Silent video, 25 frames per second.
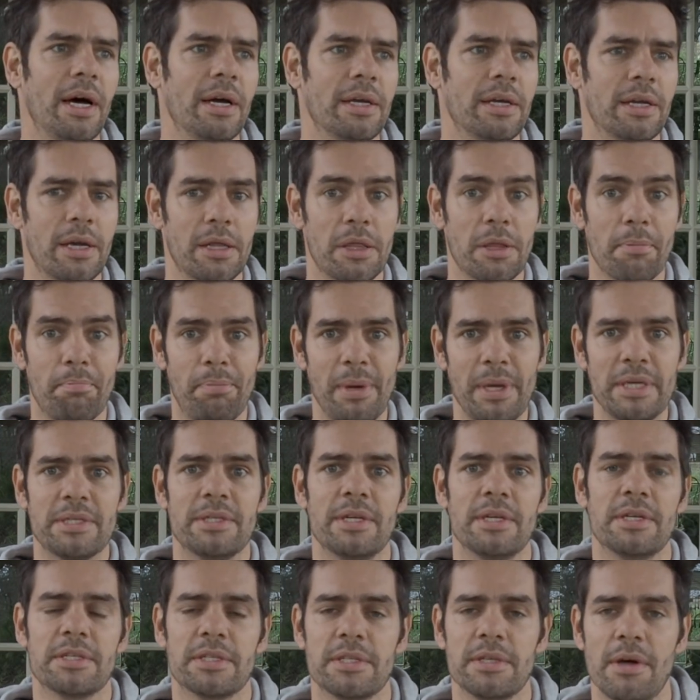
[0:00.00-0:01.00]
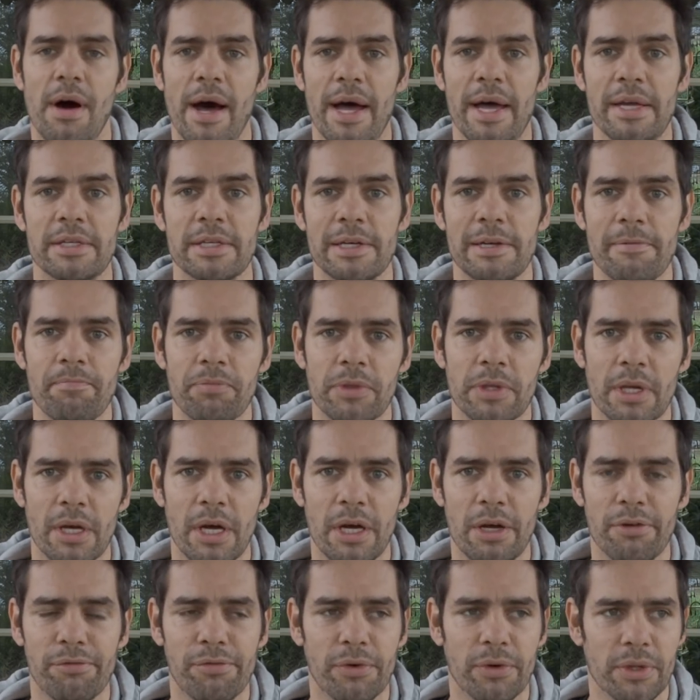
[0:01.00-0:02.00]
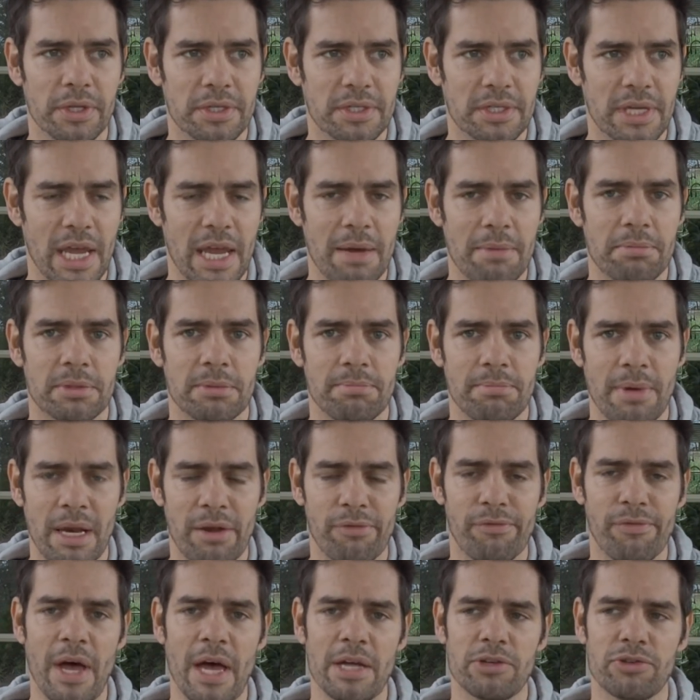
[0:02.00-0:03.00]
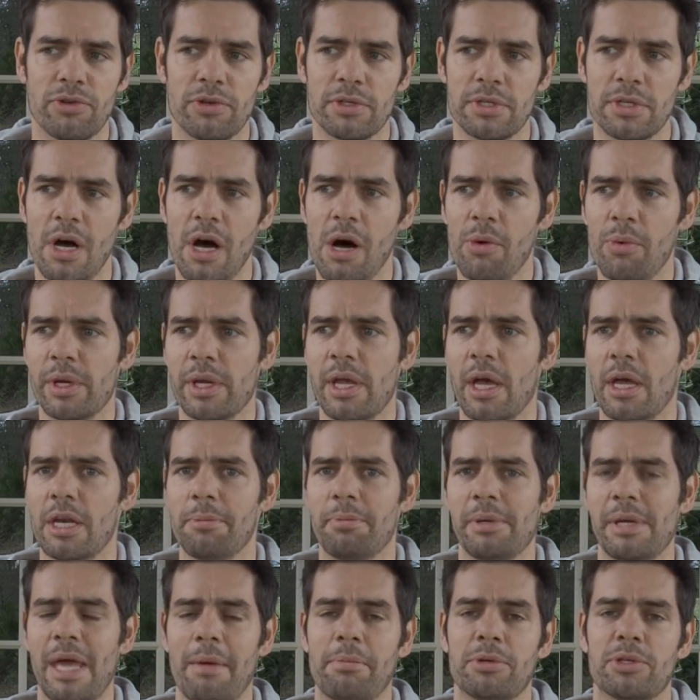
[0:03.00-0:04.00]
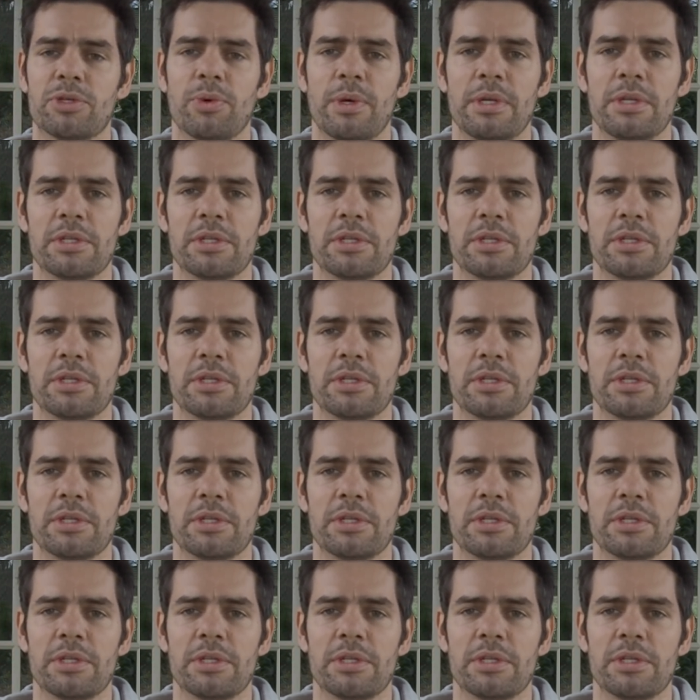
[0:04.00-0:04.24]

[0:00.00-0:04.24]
you know, the business side for the teams and manufacturers. Are we going to be able to